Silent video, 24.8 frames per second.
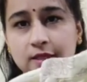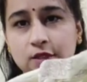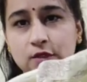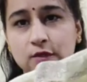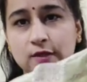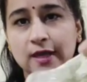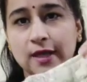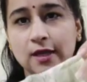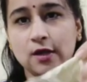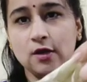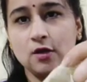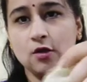You
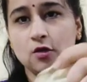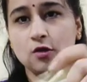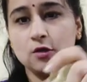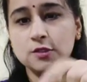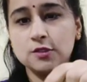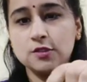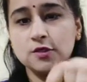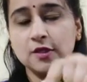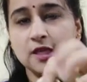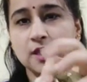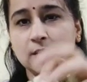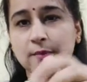can
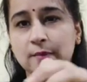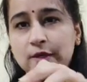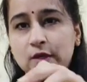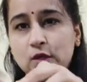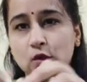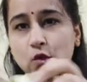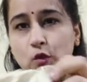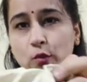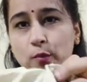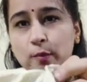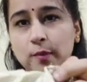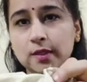also keep it
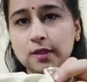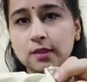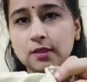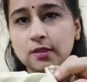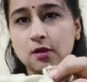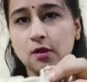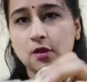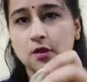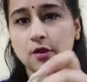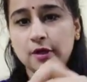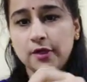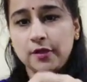open
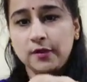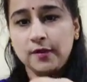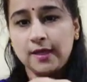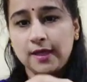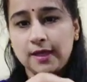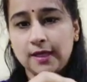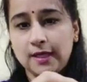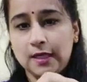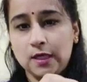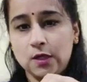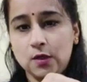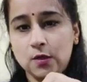or you
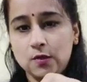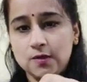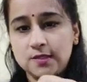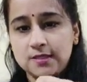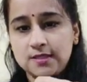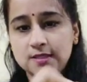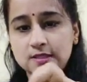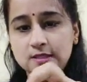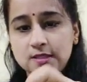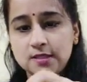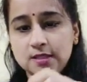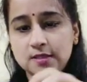can close
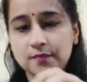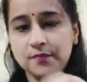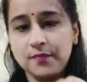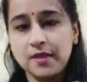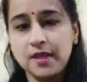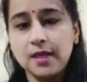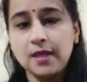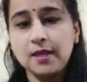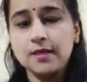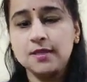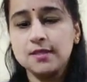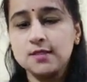it.
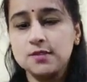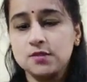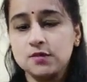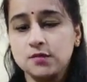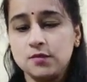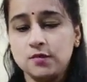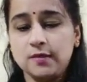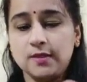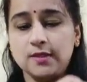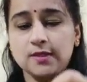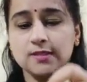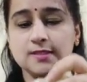
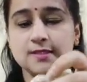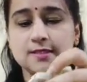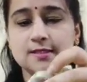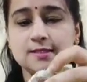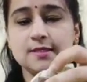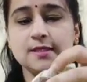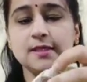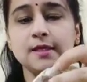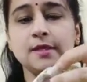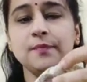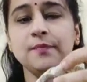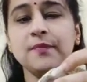So this is
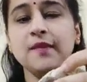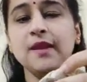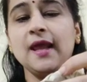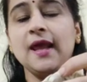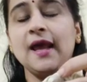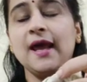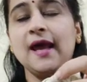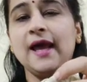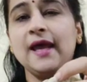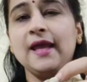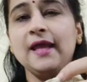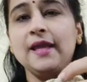it.
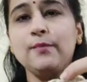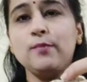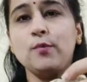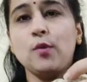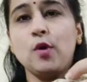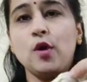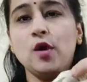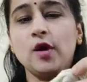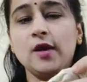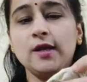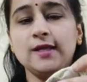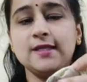I
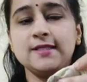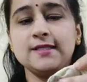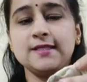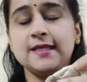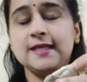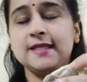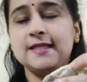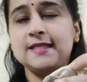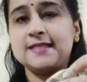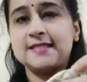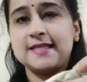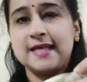bought
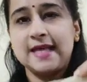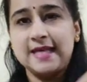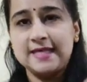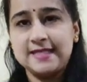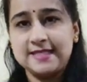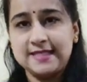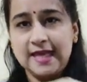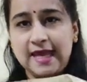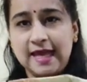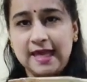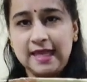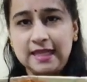in
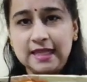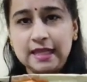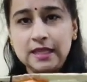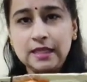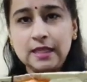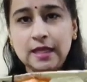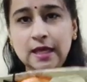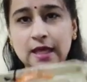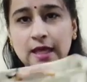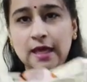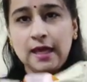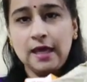size L.
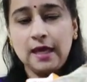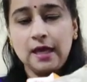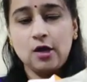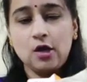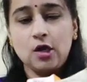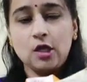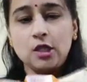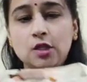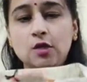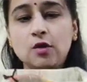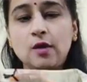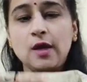
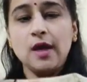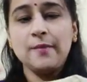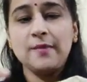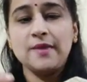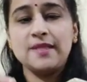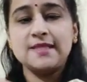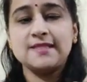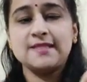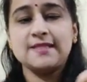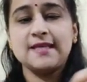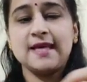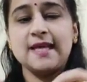Although I'm
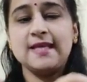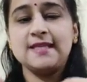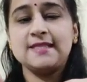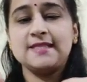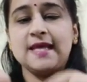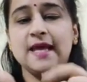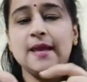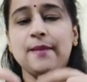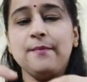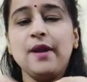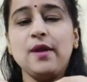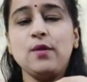in size
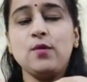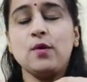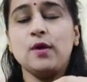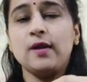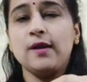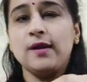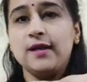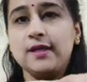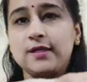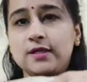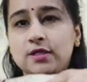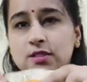M, I
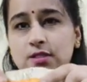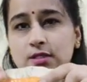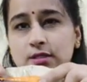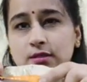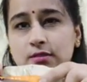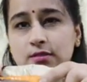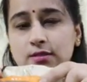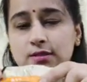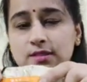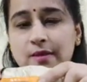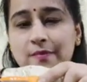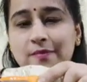wanted
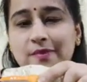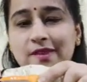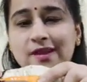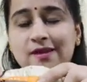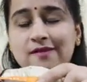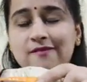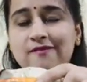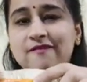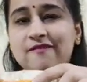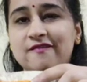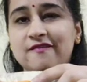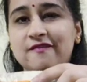something
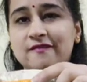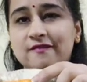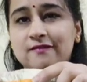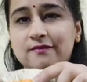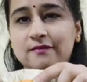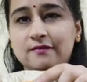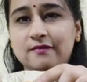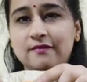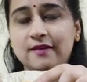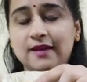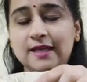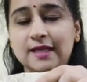a
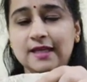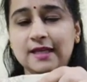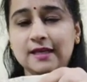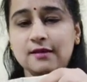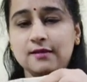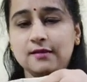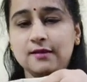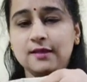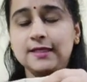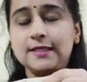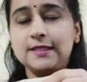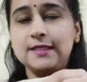
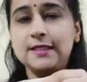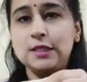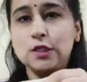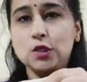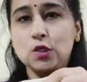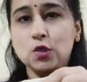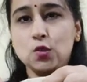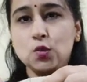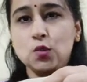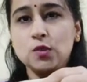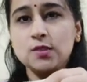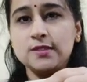little
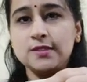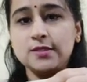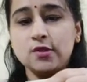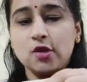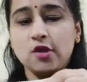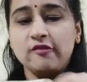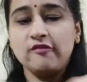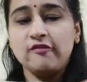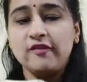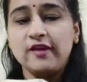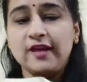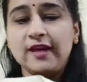loose,
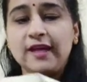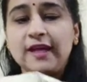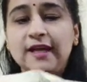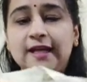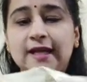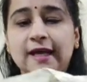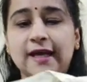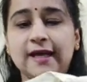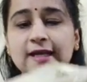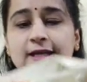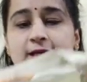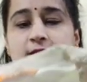not very
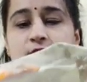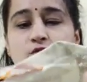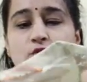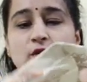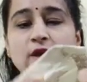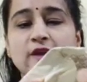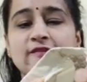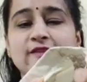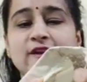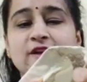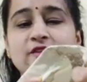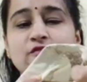tight. So
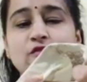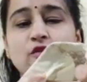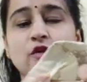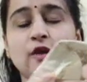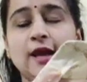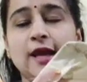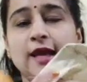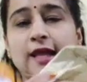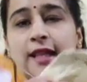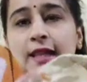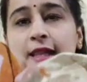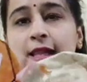I went for
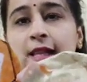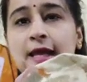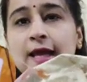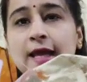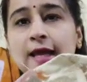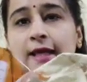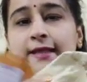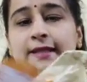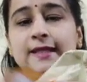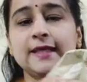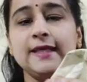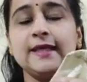L,
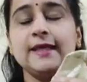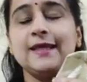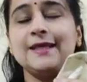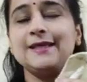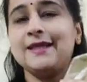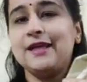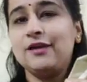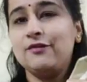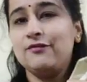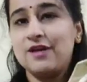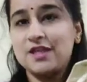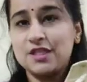thinking
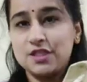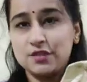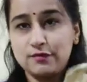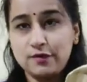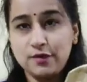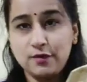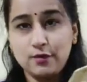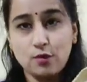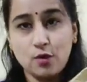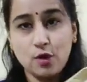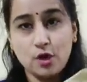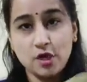that once
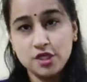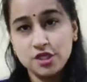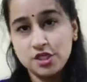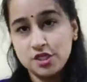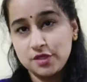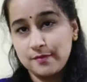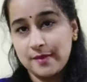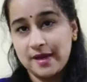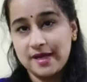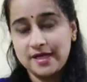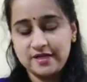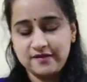we wash,
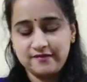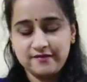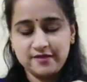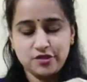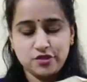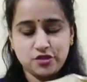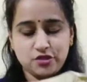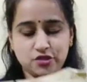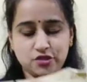it might even